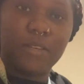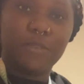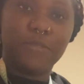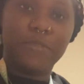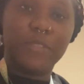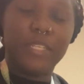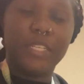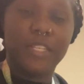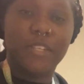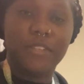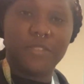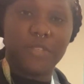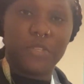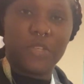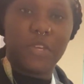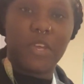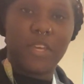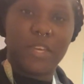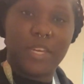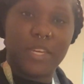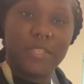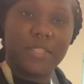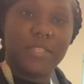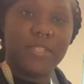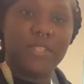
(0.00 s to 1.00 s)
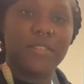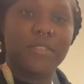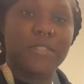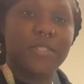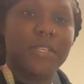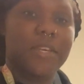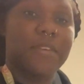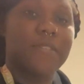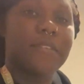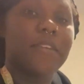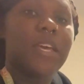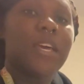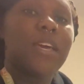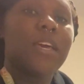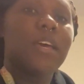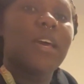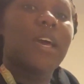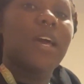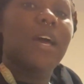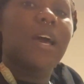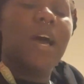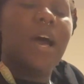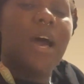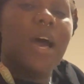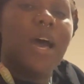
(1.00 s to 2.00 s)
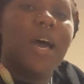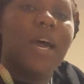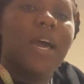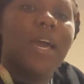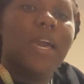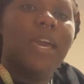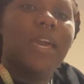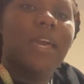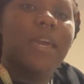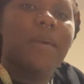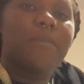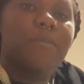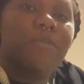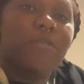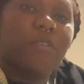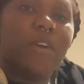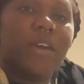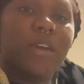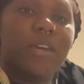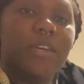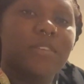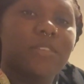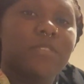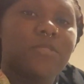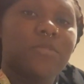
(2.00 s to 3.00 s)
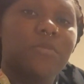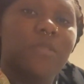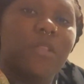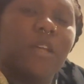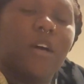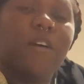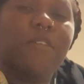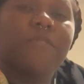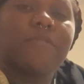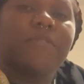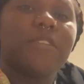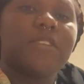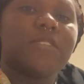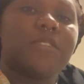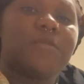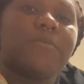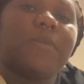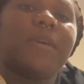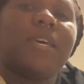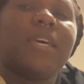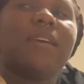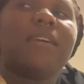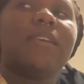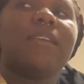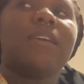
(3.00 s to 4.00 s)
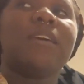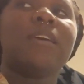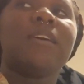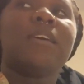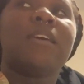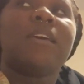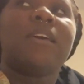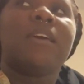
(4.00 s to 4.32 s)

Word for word: over here so y'all can't see her stuff. I am trying to loft this bed,